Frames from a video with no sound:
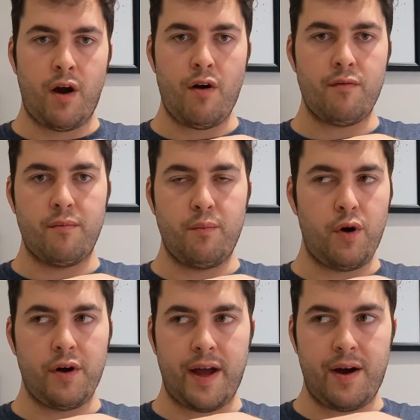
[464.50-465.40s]
Can't
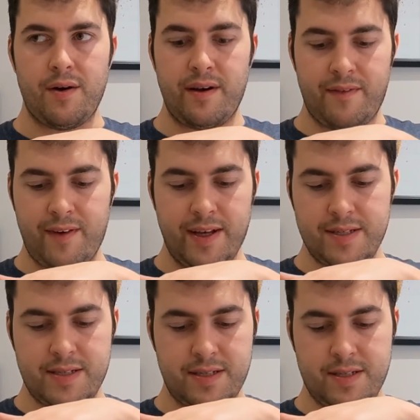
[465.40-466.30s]
work out if
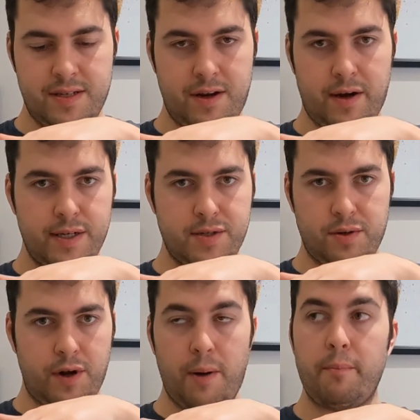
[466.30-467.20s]
it's nice
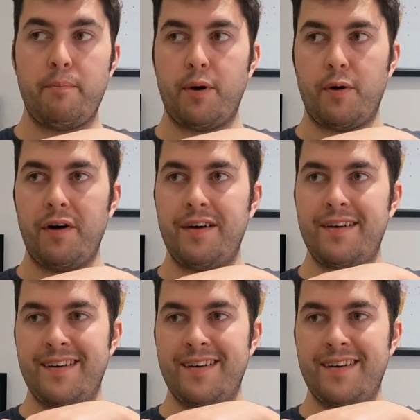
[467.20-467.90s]
or not, but